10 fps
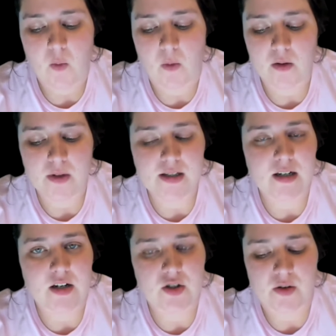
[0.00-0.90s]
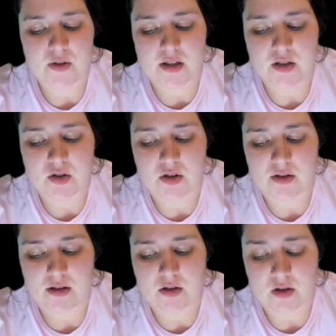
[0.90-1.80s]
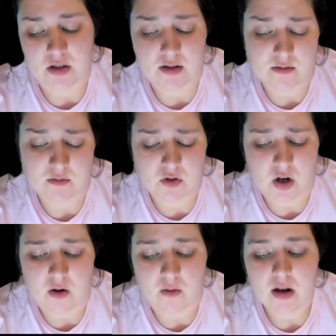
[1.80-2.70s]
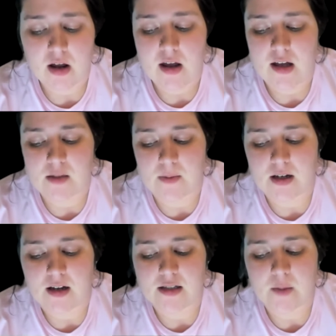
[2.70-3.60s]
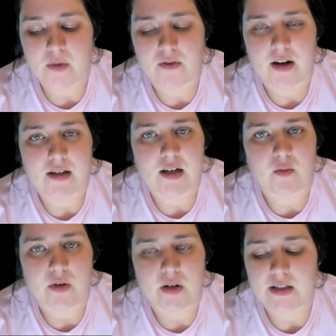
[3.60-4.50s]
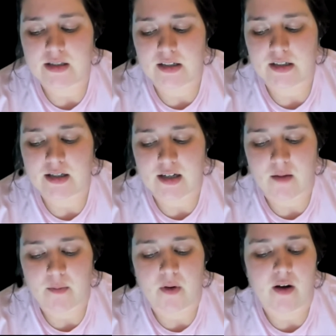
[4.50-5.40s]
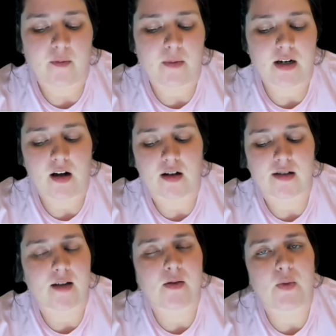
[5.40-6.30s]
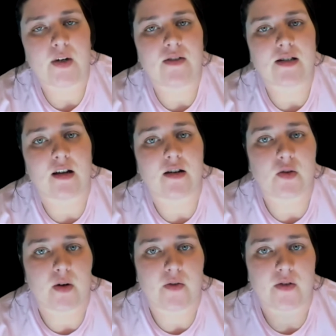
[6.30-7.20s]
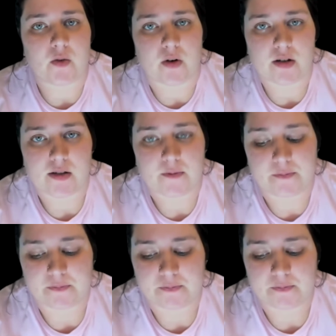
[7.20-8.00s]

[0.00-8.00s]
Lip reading: One reason I chose this show is because it provides a realistic example of many concepts we have discussed throughout this course.